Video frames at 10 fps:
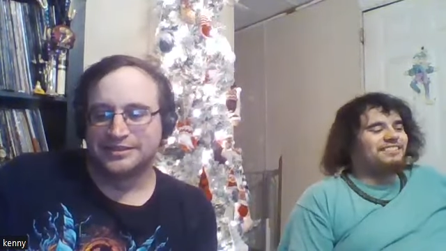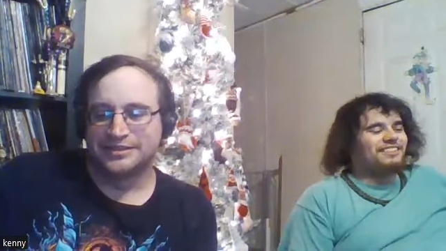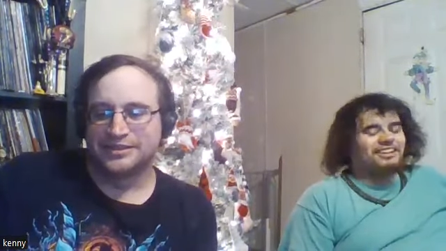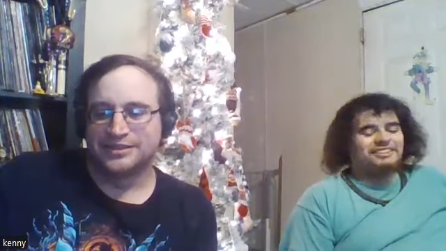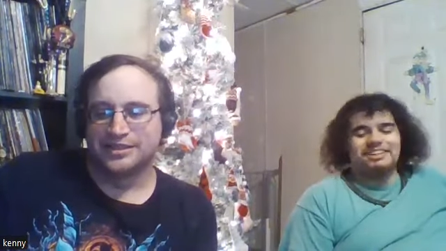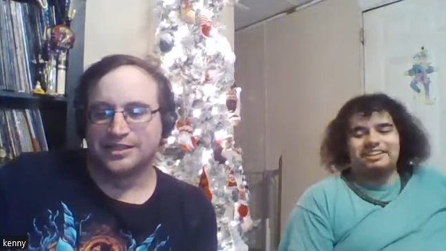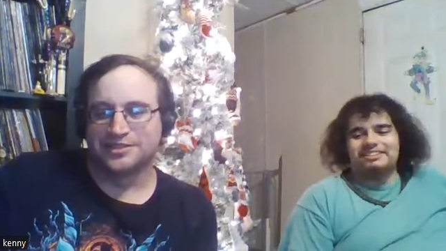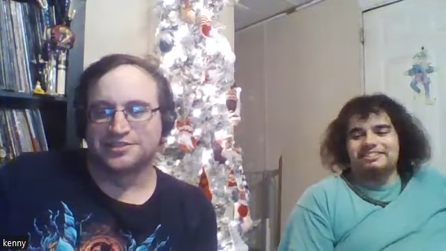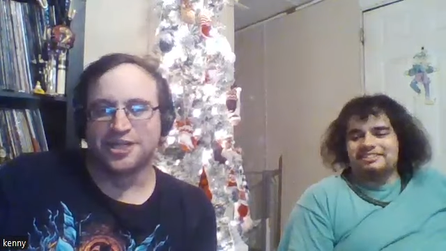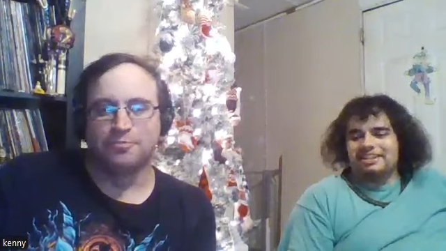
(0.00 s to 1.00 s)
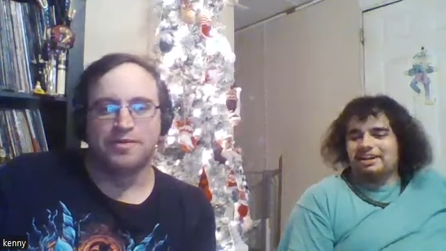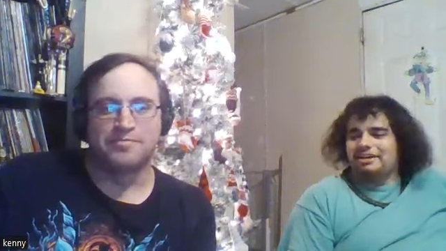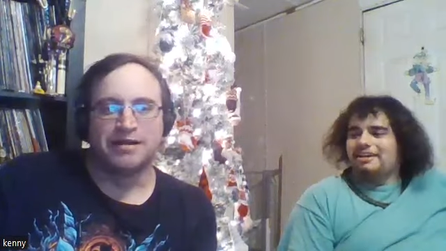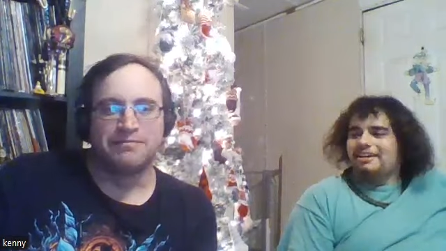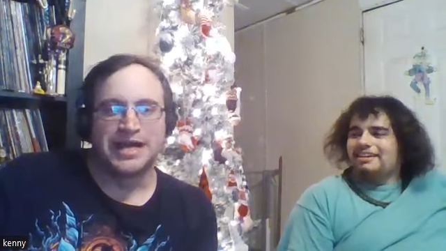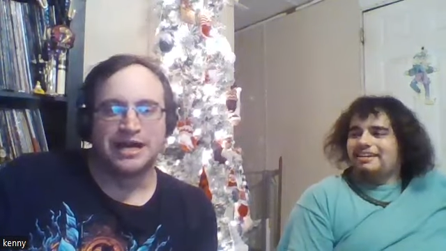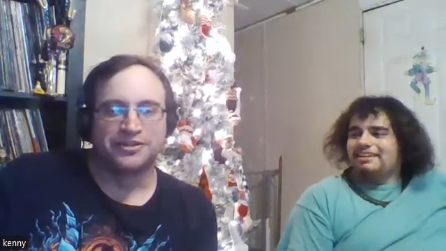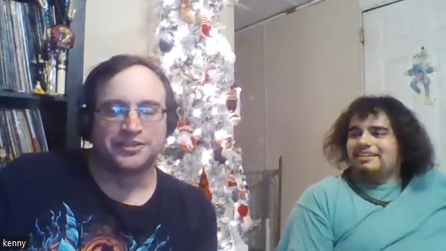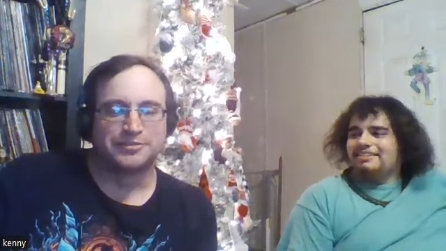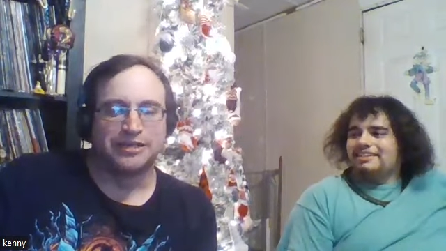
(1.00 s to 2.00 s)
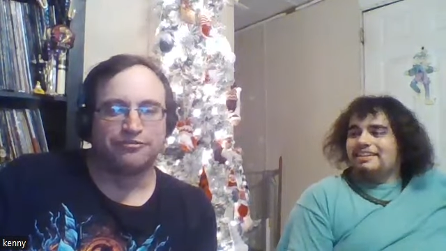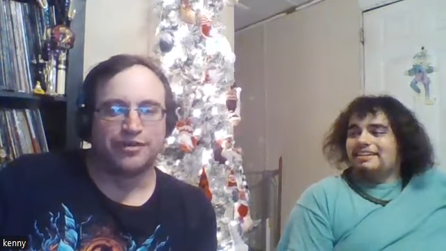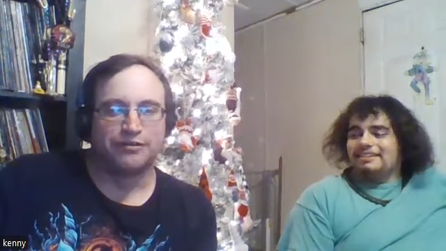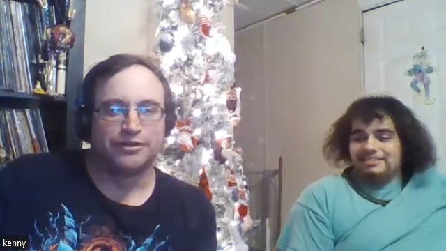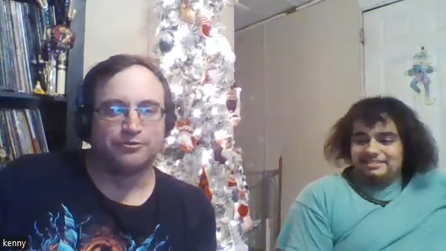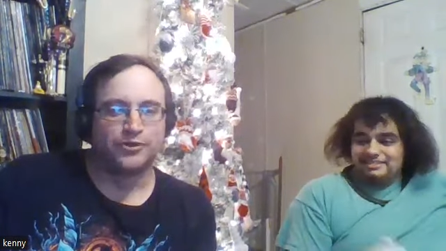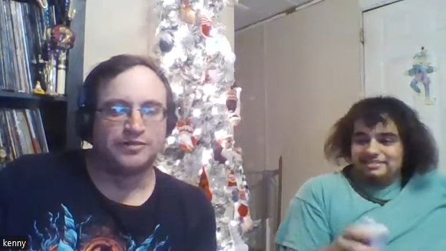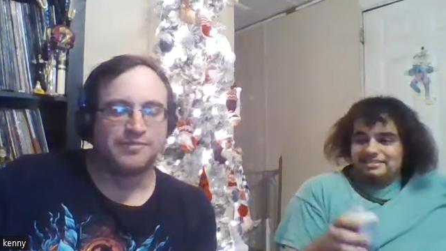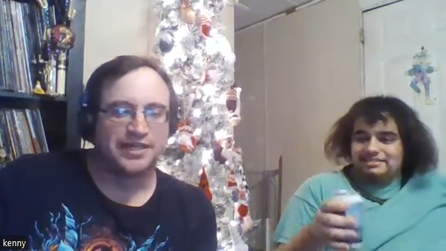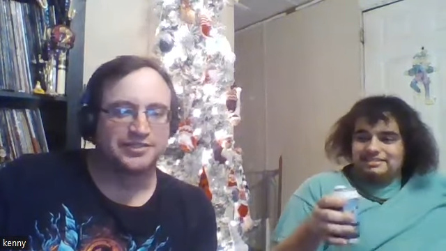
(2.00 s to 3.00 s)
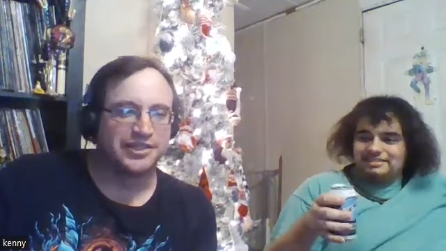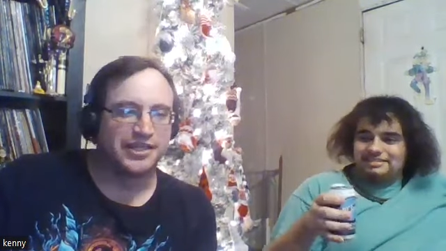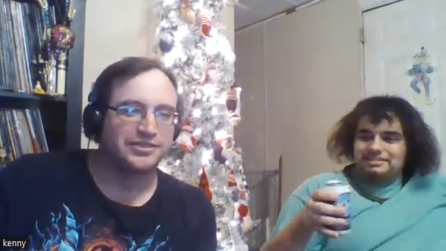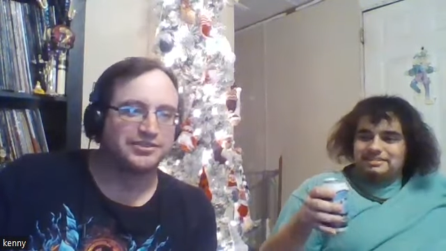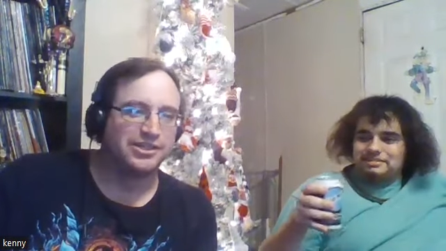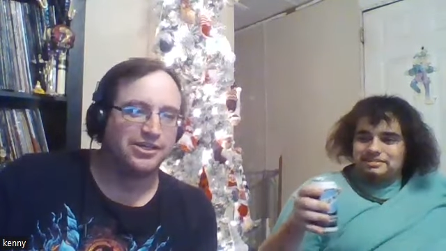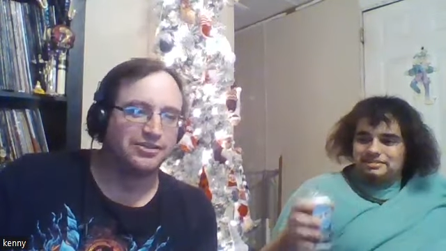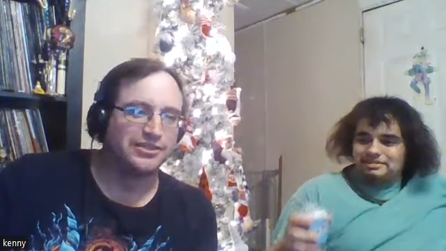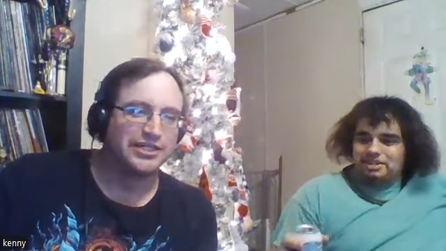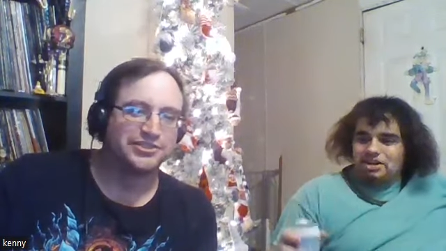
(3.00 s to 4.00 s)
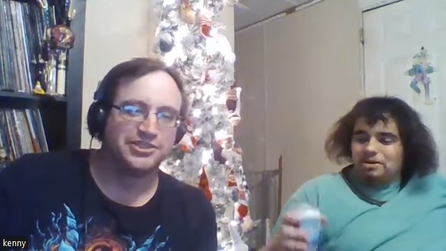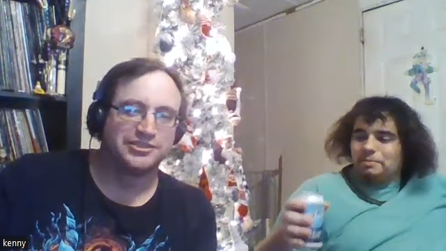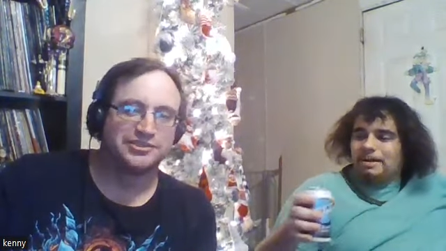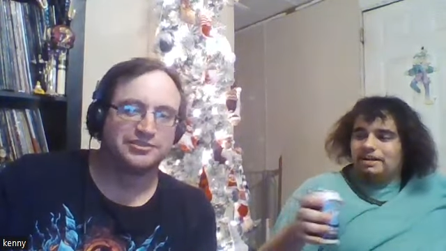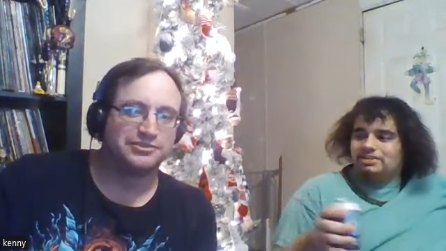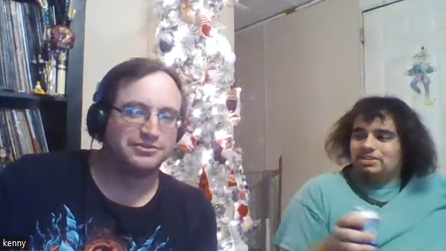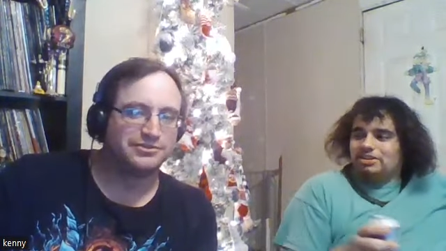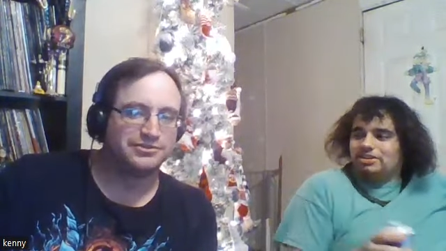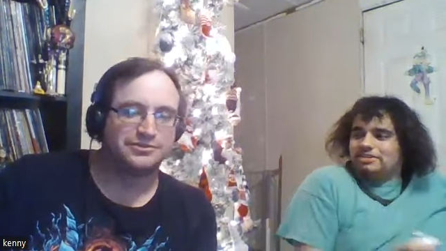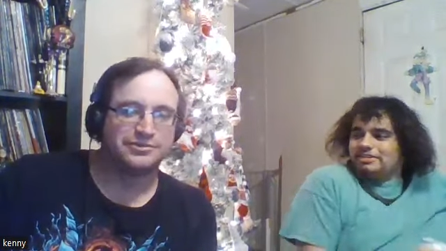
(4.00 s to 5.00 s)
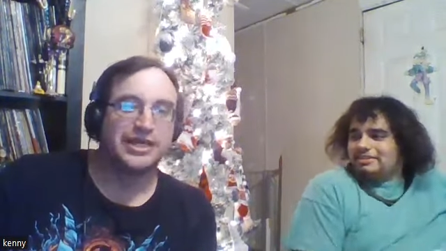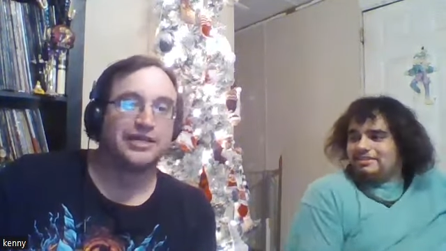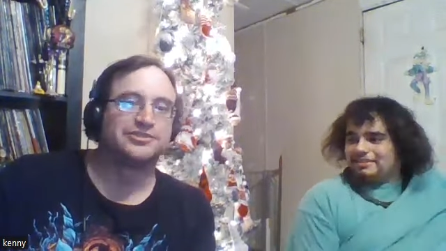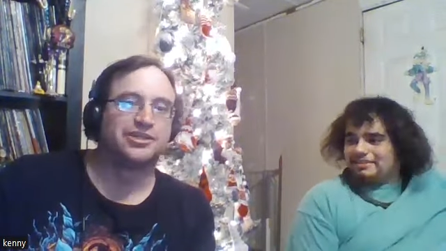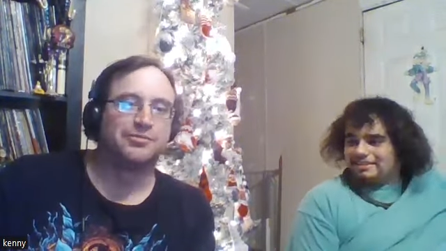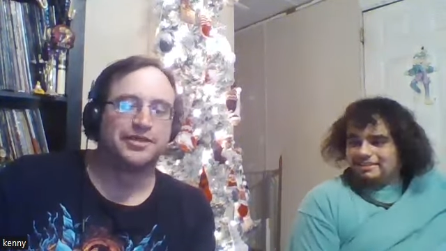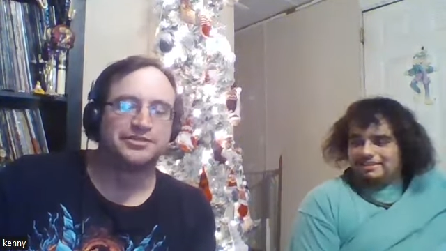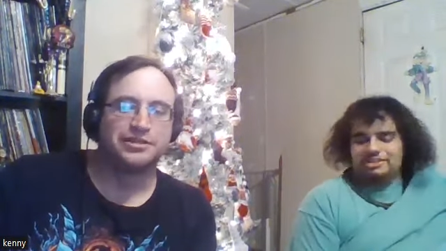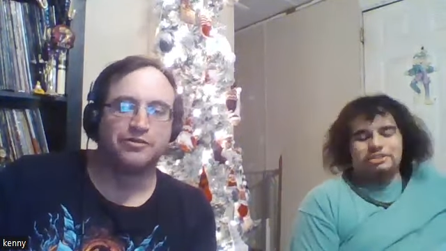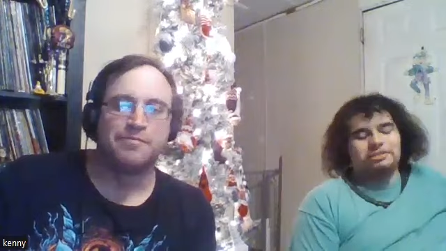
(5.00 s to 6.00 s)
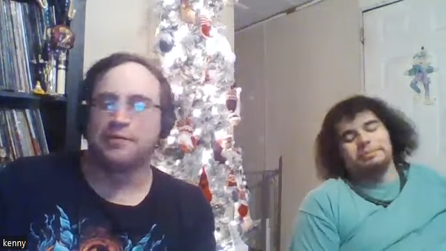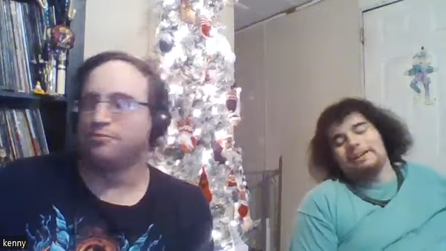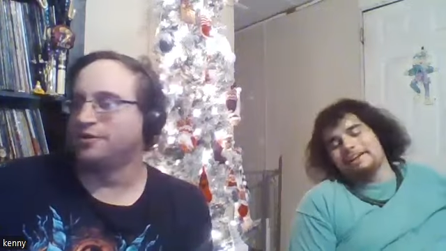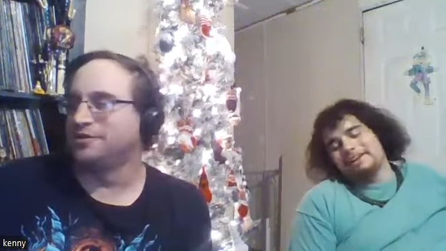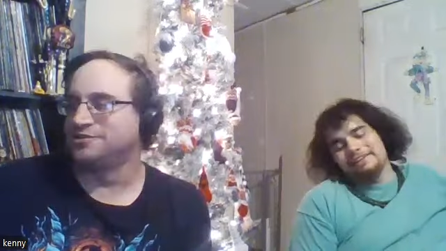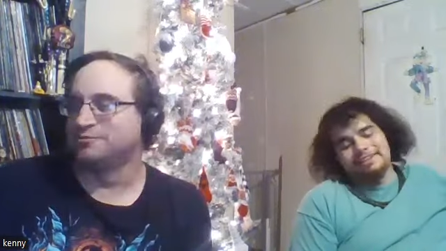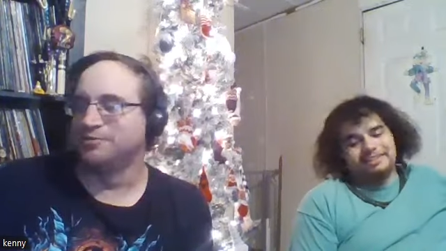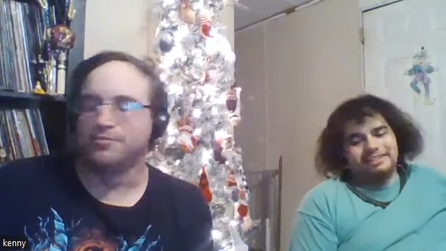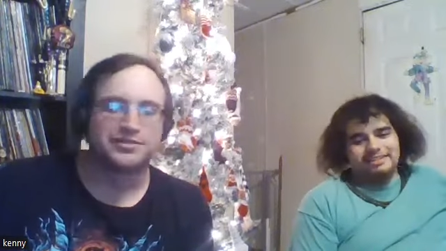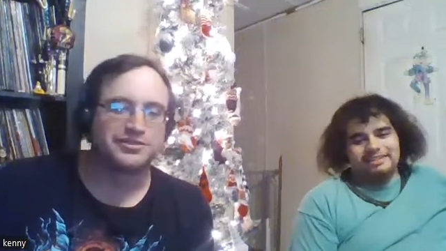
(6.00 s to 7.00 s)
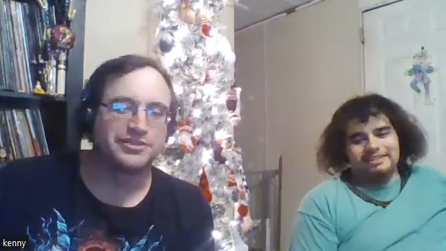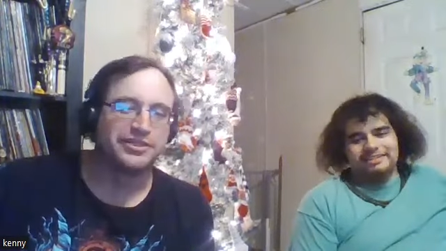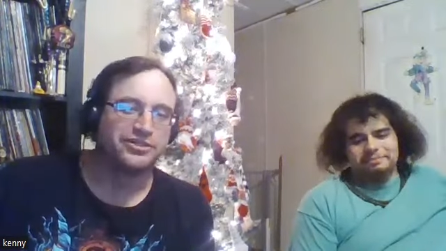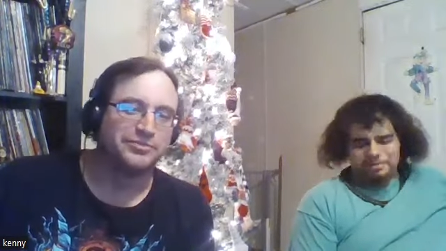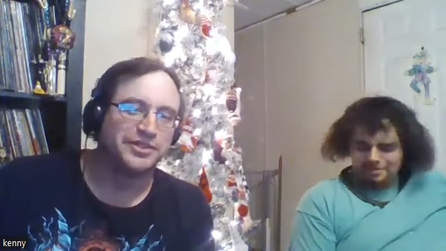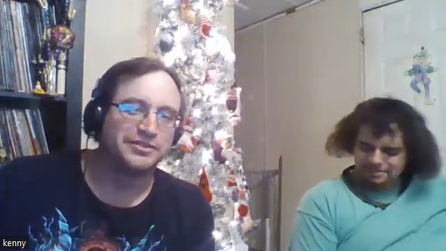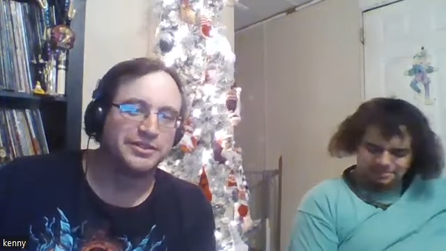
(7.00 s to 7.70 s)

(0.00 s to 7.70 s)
Speaker 1: The, the, uh, the soap in my mouth is my favorite Woodbox Gang song. That termite just, song. Yeah, the termite song. We might oh, put on some Woodbox Gang here in a